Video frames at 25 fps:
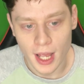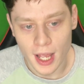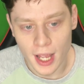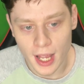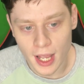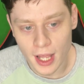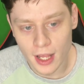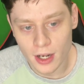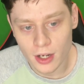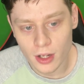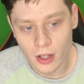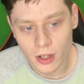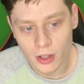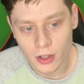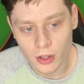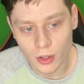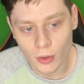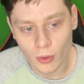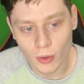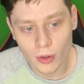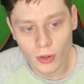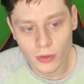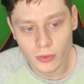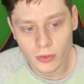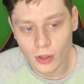and
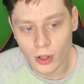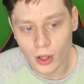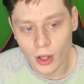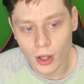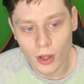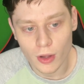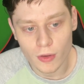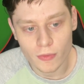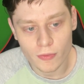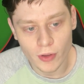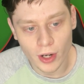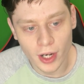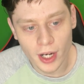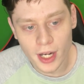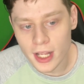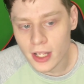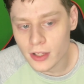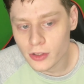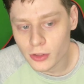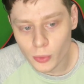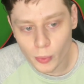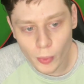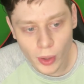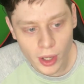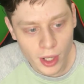there is a very
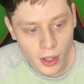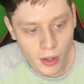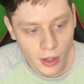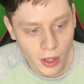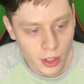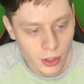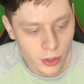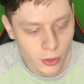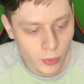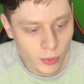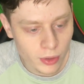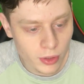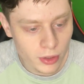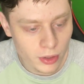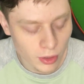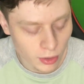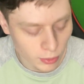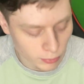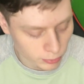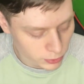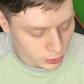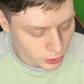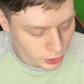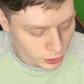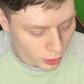easy way on how to do it. I'm
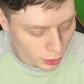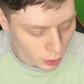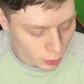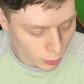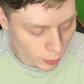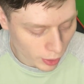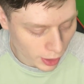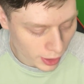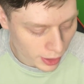going to show you right